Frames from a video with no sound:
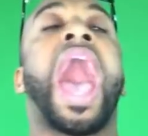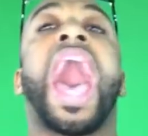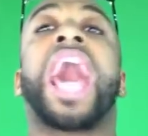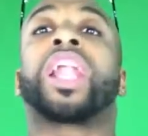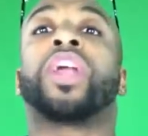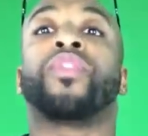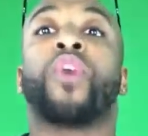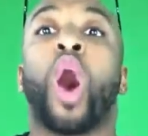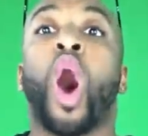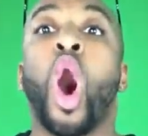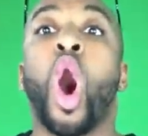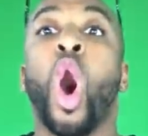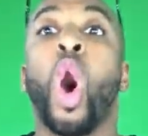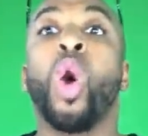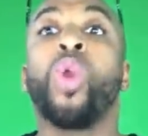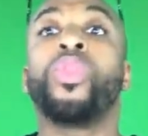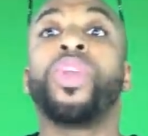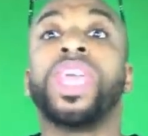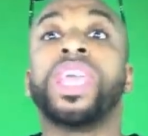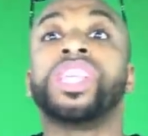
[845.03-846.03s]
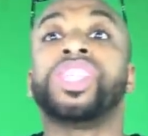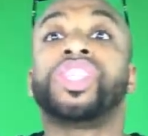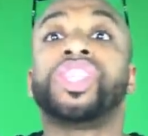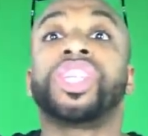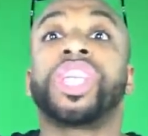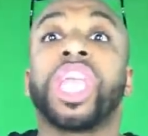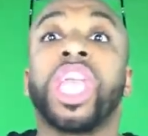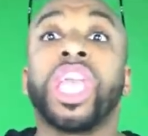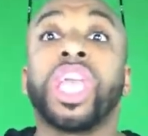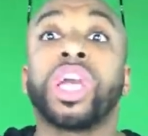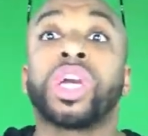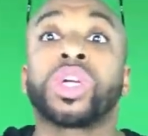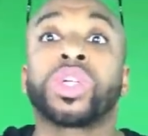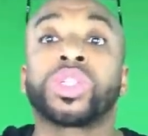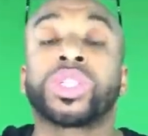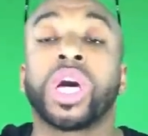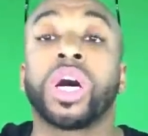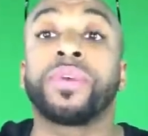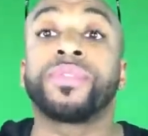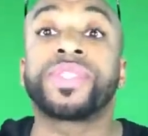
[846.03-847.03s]
out of all these years
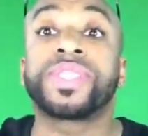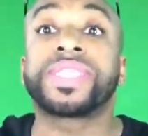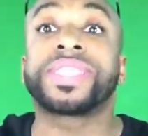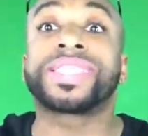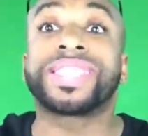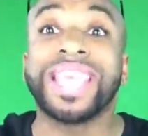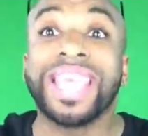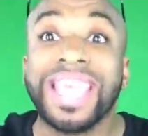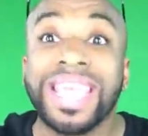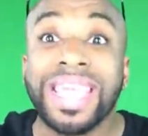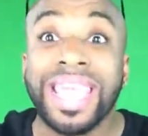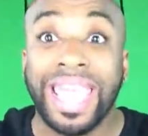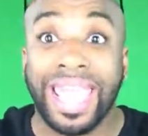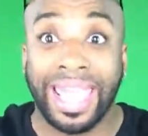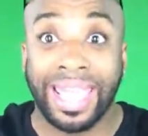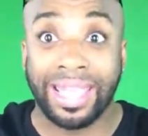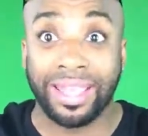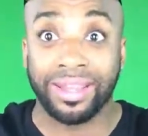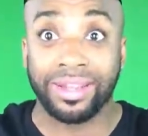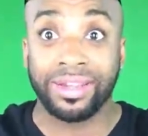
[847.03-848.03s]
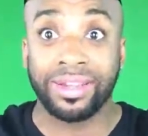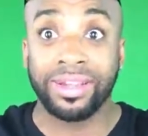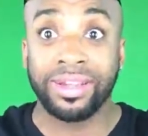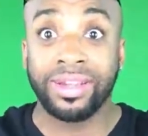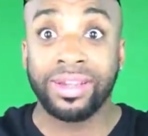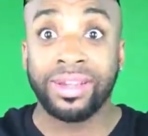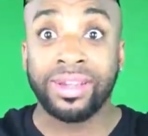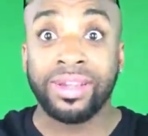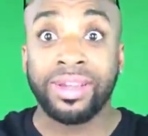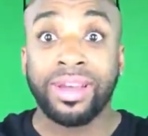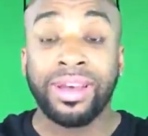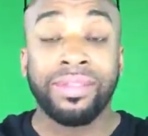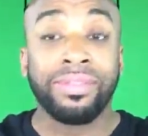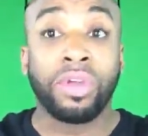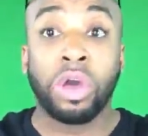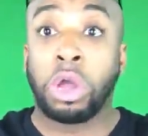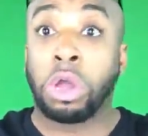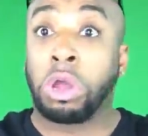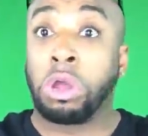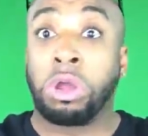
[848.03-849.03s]
of singing
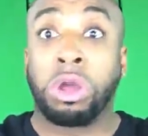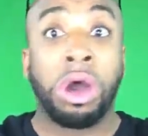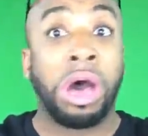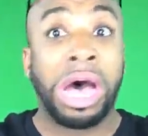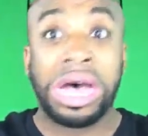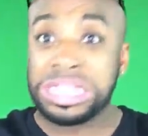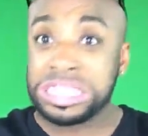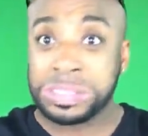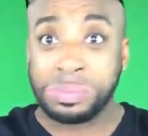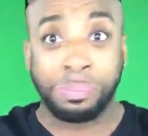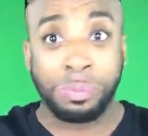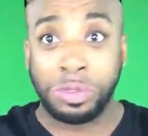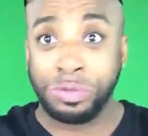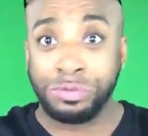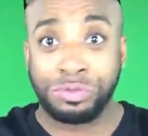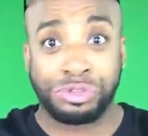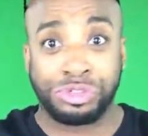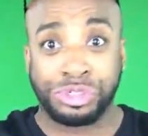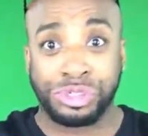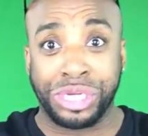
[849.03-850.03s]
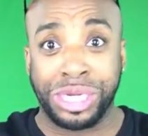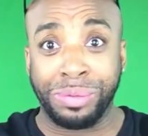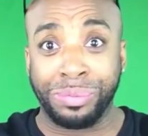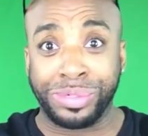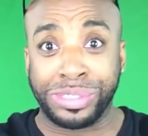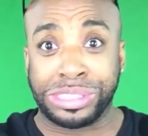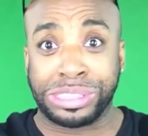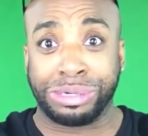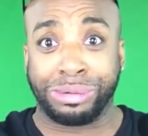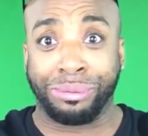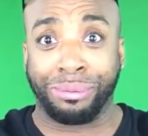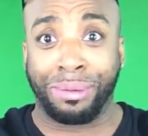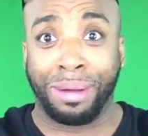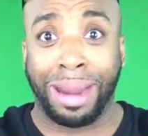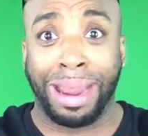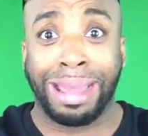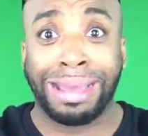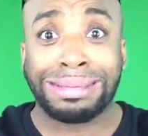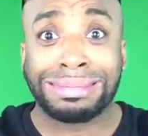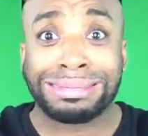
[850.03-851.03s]
the gospel of Jesus
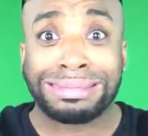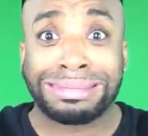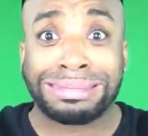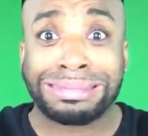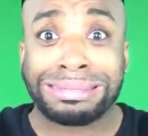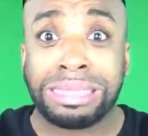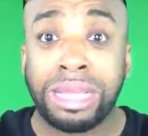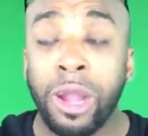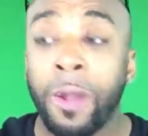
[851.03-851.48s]
Christ,